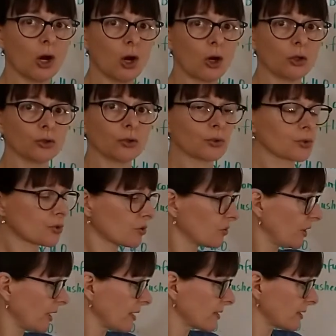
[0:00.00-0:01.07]
all those
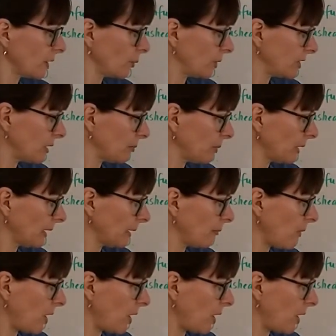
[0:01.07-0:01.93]
things that we typically